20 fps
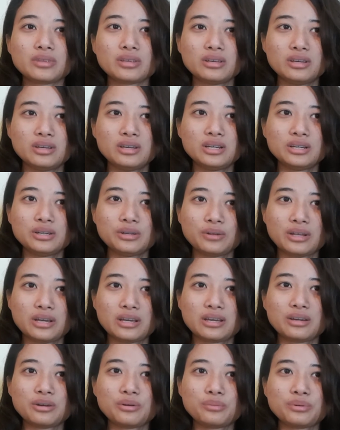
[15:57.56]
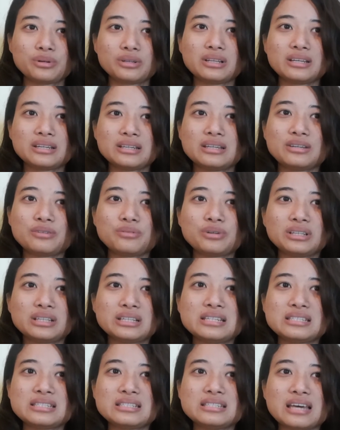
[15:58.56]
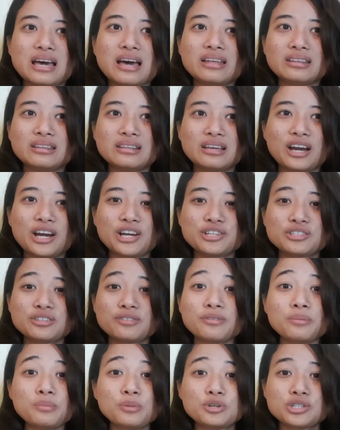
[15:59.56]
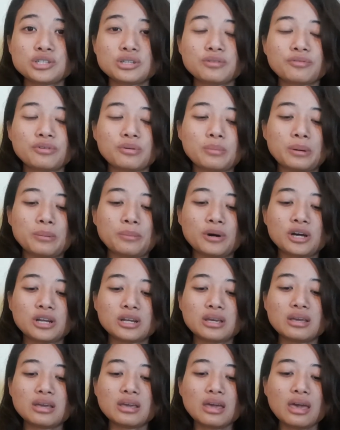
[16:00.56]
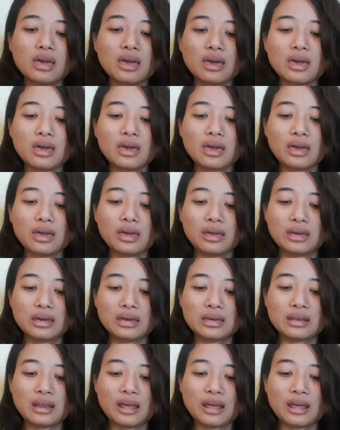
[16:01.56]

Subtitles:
like really release that kinds of emotion from my body, and